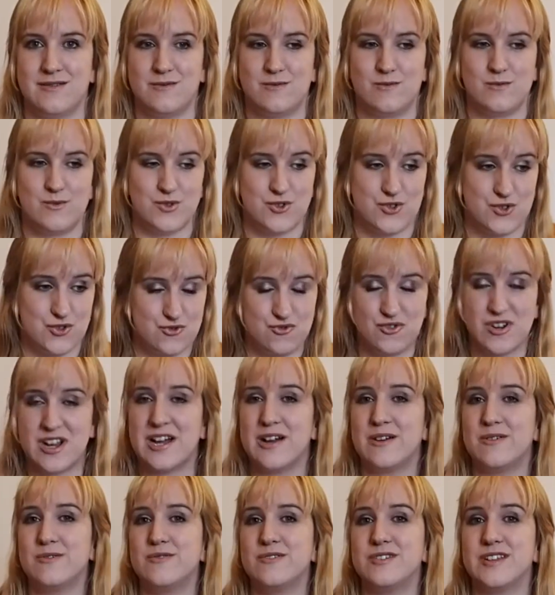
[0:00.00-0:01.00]
was
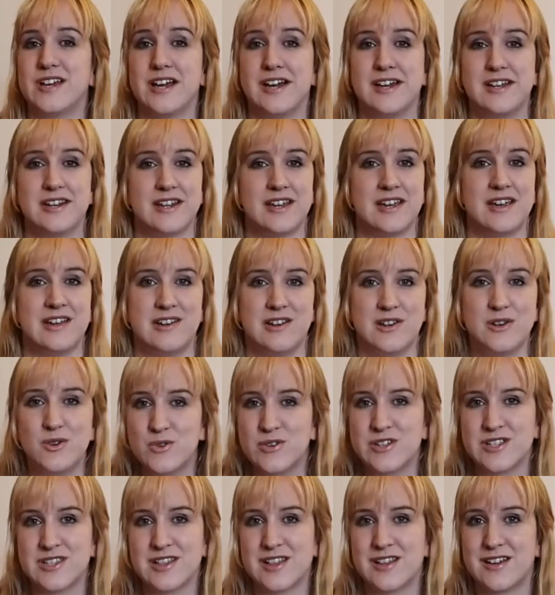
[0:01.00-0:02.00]
drowned and it
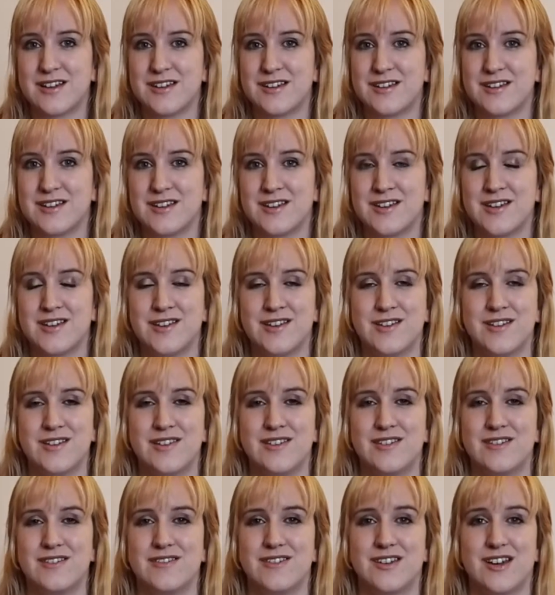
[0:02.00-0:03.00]
looks like
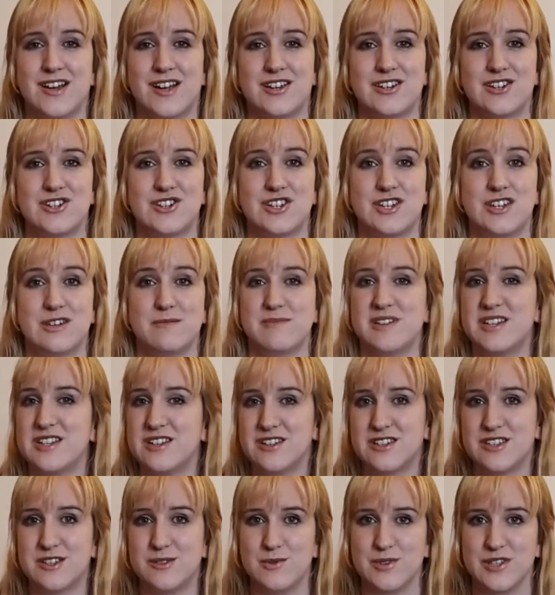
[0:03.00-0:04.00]
that she committed
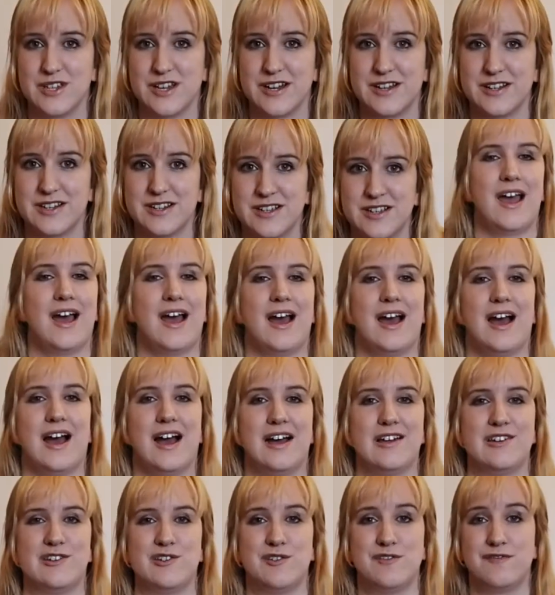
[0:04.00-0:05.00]
suicide
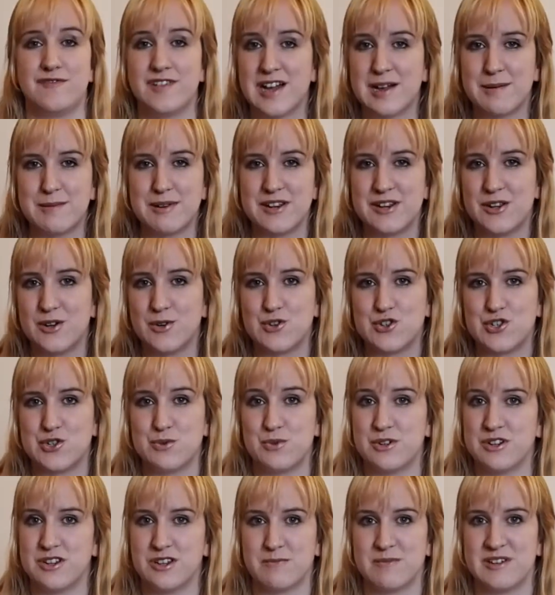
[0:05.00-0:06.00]
and her family knows she
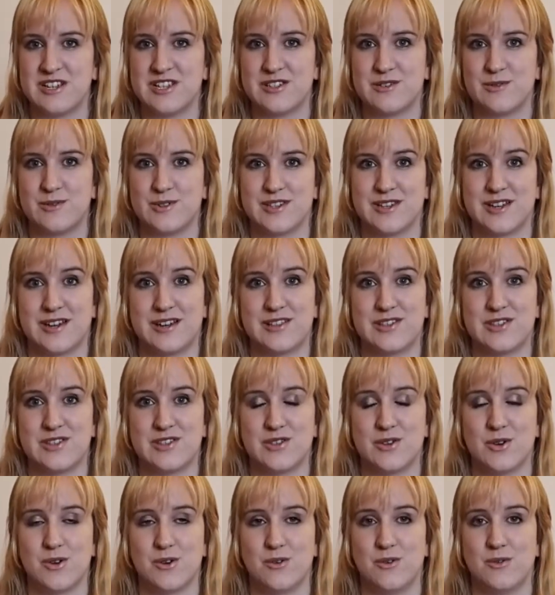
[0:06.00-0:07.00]
wouldn't commit suicide,
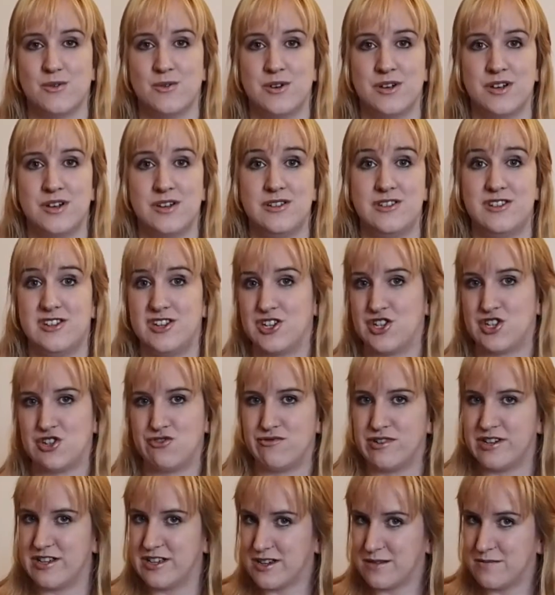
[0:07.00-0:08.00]
so did she
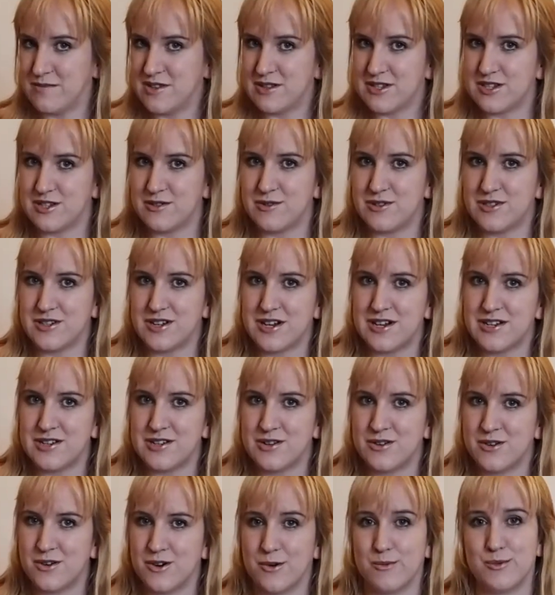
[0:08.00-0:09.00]
really commit suicide
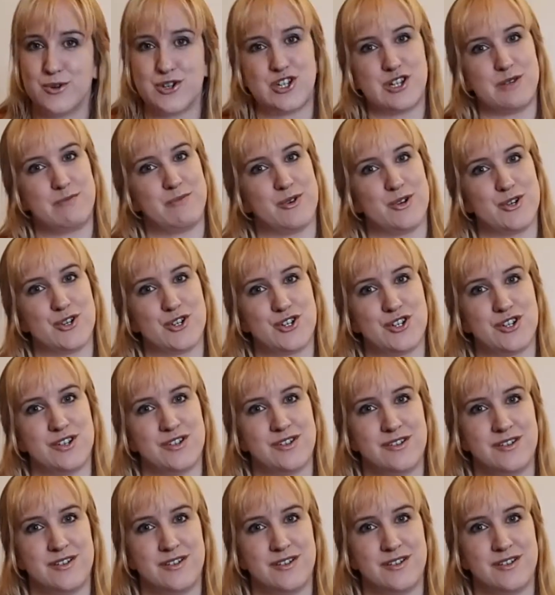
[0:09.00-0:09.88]
or was she pushed?